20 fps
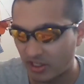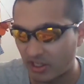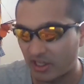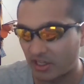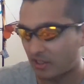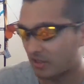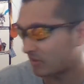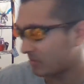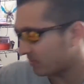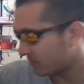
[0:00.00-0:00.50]

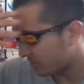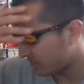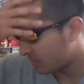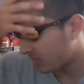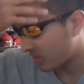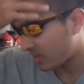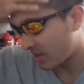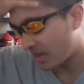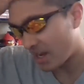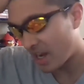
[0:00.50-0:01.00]
Like,
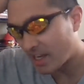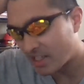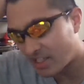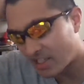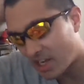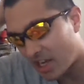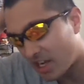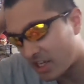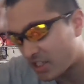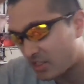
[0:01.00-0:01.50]
I
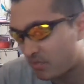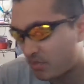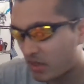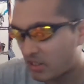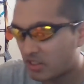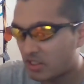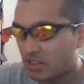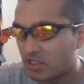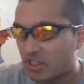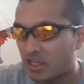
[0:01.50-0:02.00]
did not
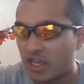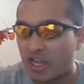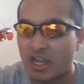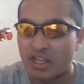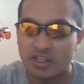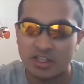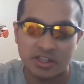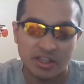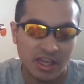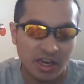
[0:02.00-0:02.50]
expect it to
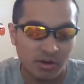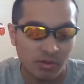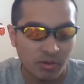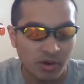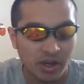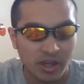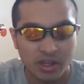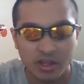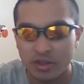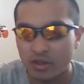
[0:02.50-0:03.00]
end it that
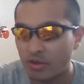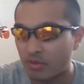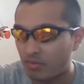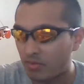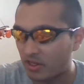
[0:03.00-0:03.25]
way,